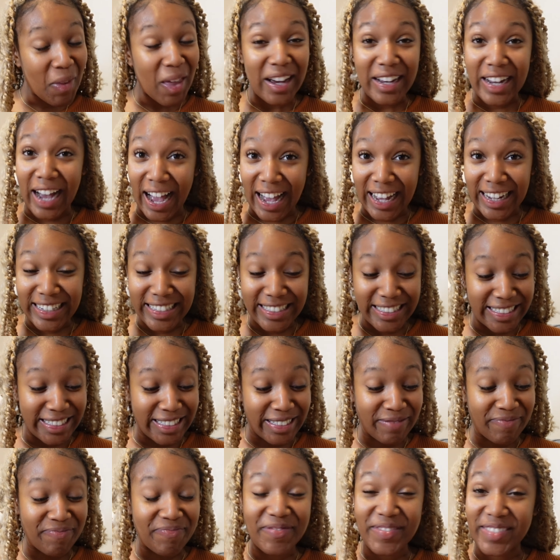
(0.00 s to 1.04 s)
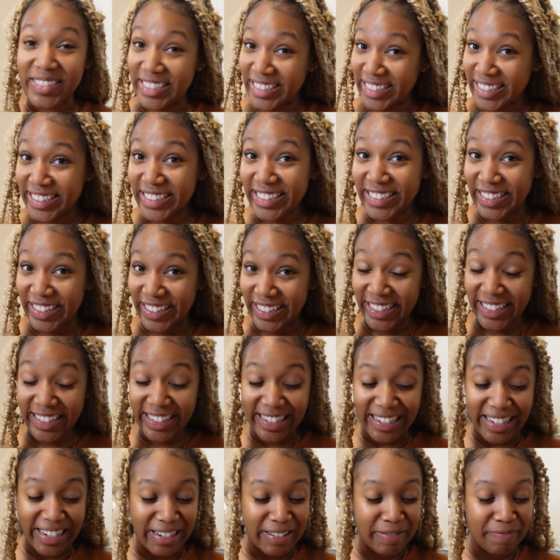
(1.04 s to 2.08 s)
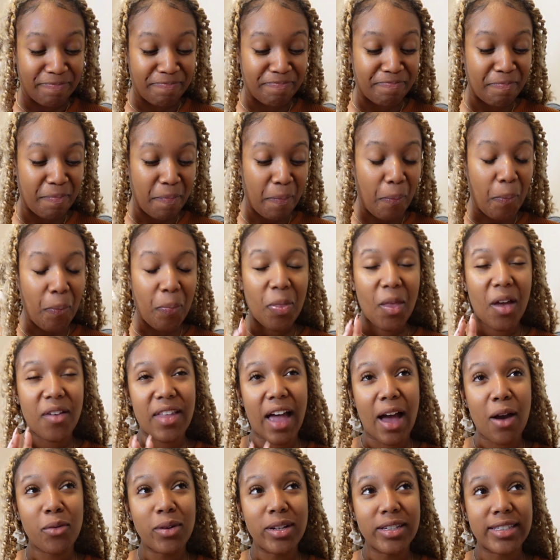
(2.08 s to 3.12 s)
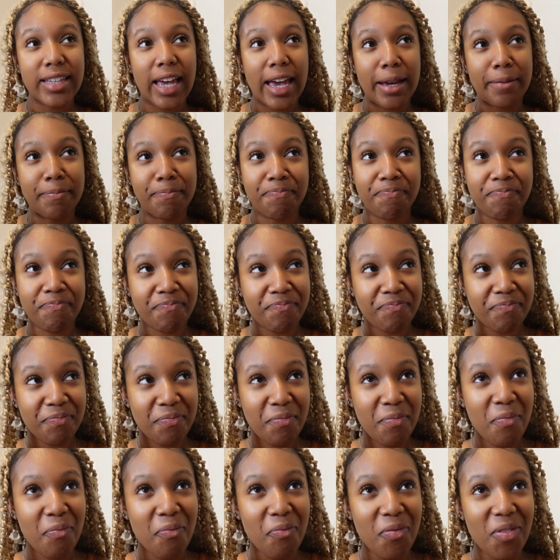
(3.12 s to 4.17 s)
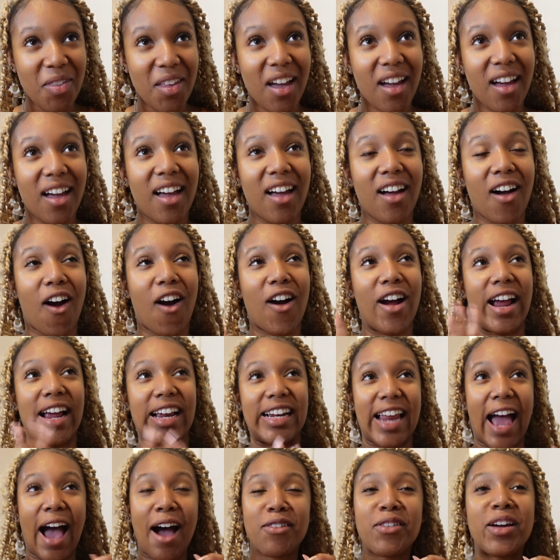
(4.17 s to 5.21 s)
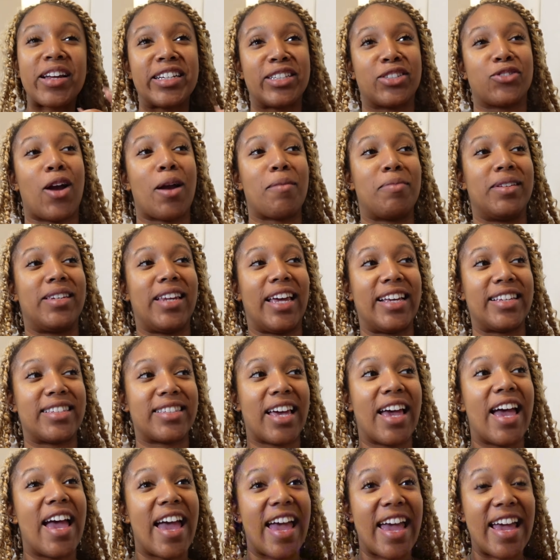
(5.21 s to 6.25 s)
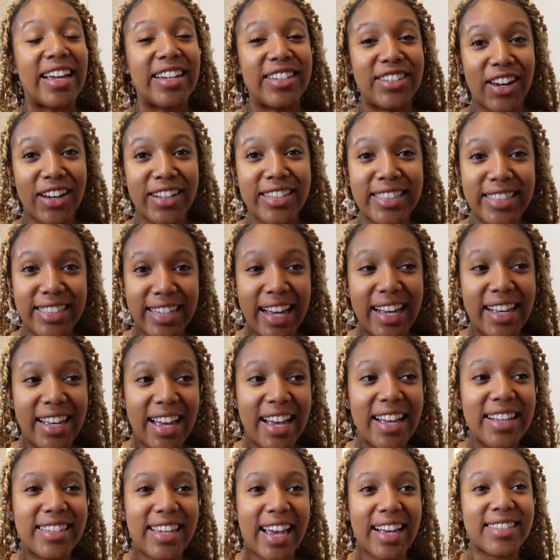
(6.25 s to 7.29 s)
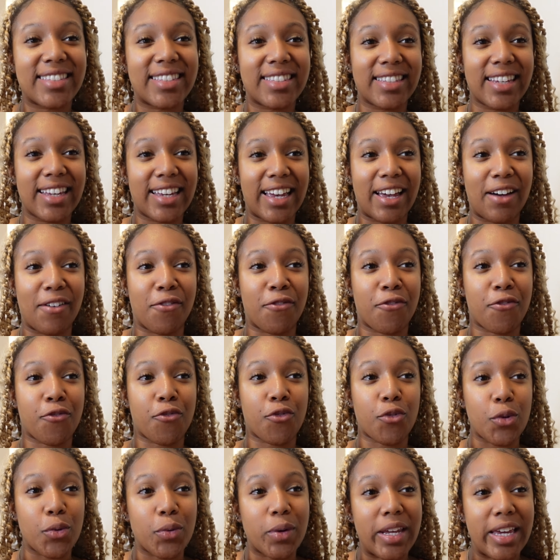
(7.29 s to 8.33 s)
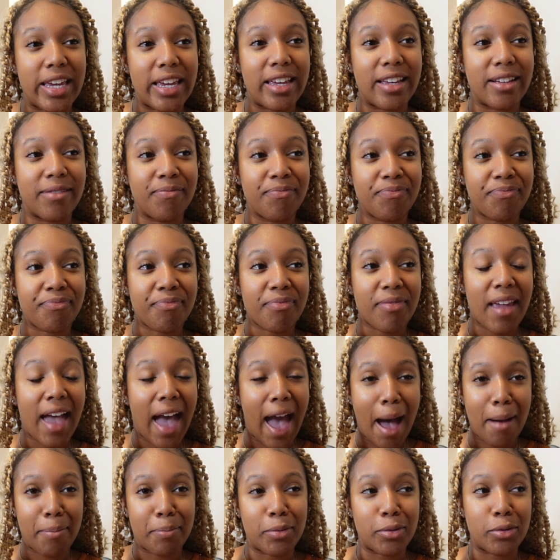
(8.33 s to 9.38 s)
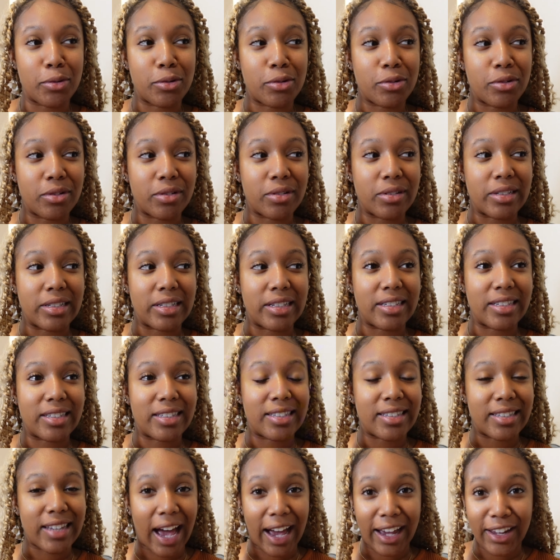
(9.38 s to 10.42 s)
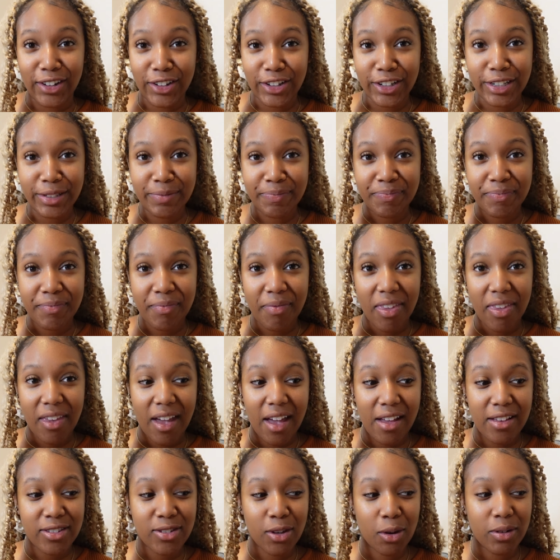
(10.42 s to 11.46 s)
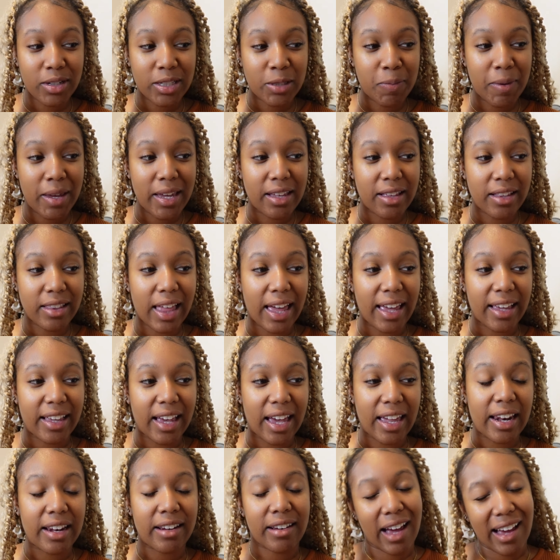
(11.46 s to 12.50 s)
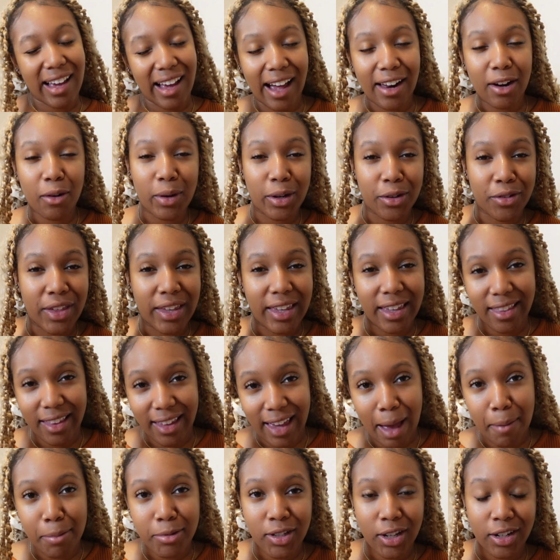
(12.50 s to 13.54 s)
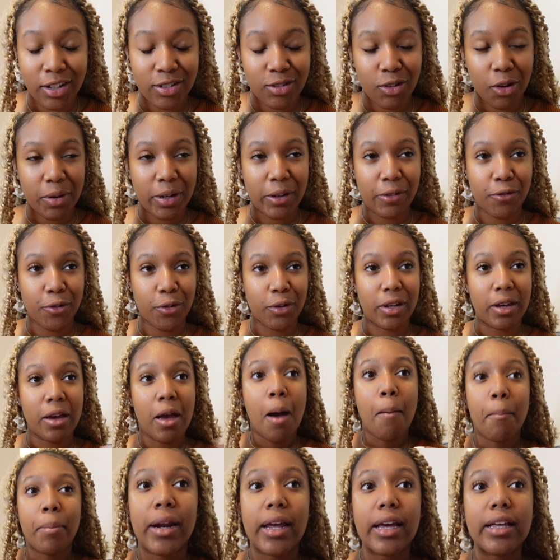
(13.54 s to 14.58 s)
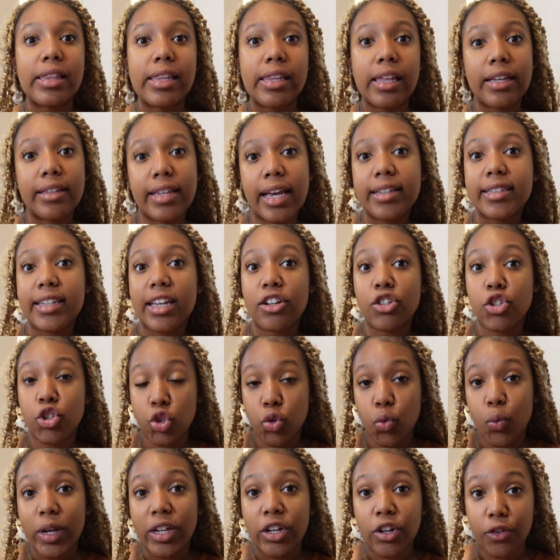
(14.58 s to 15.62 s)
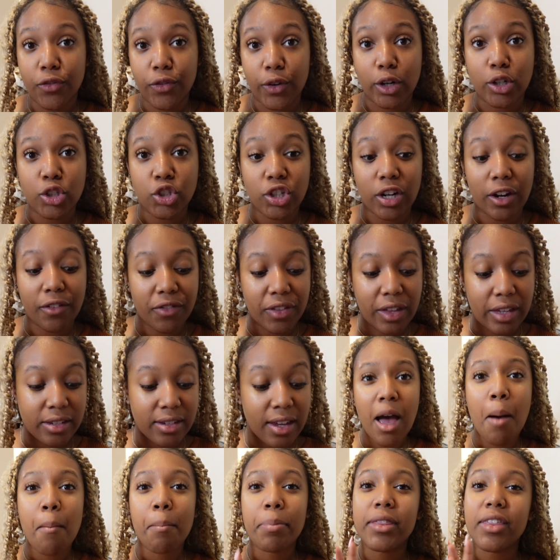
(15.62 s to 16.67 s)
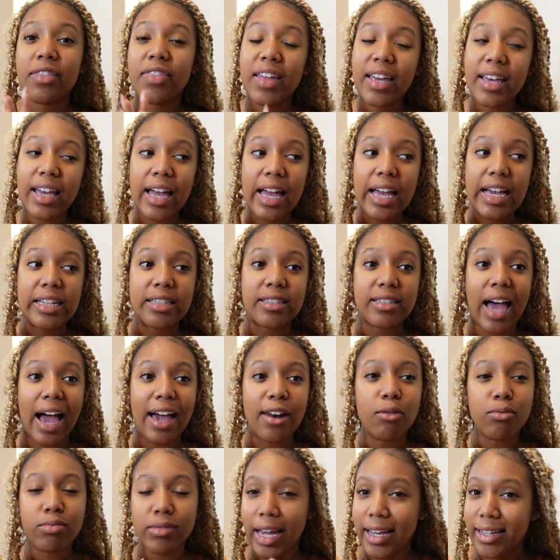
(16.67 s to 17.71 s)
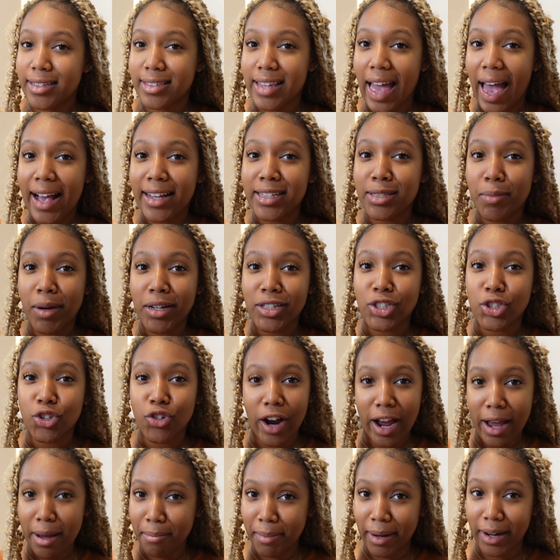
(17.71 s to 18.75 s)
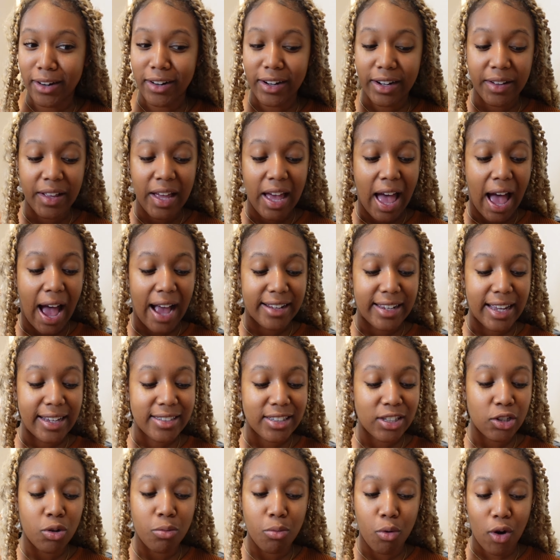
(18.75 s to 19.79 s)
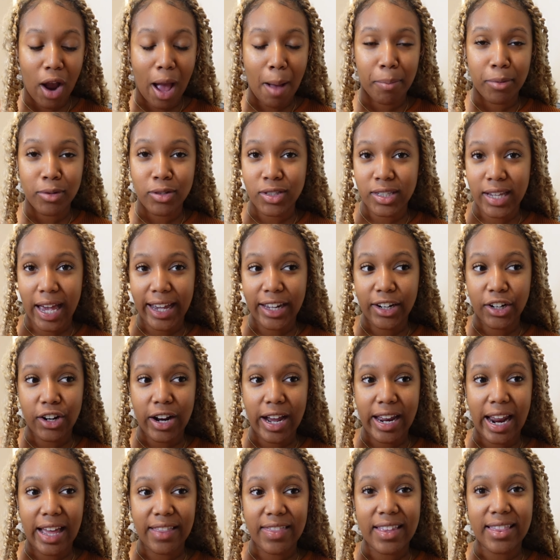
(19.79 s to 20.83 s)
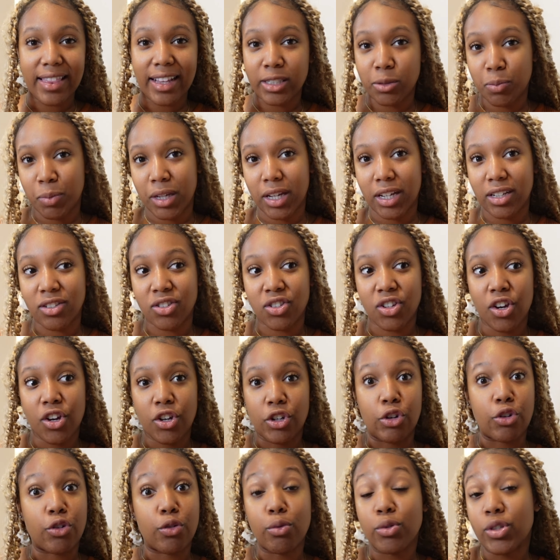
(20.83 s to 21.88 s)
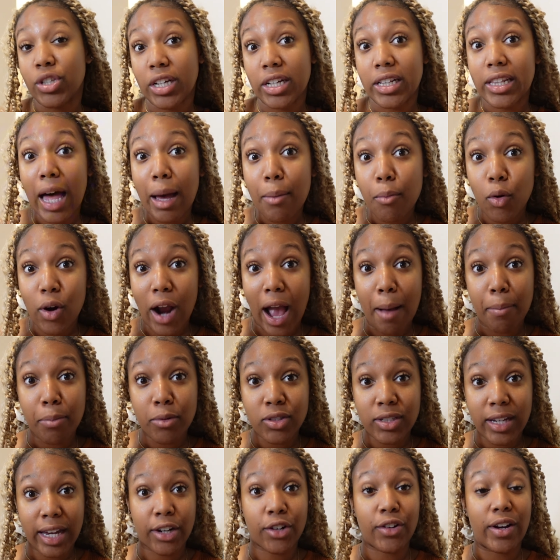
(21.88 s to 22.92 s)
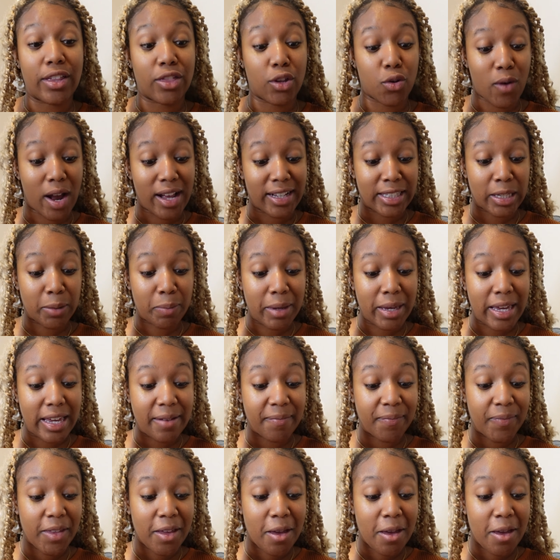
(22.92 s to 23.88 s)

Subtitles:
Guys, this is good. Now I will say, all right, how do I describe the taste? It tastes like a fruity apple cider, so to speak. Like, and I know what you're thinking, like apple cider is already fruity, but it tastes like a sweeter version of this. But the thing is, I don't taste as much cranberry. I taste a little more apple cider, and I think that's because you're using a lot more apple cider in the recipe.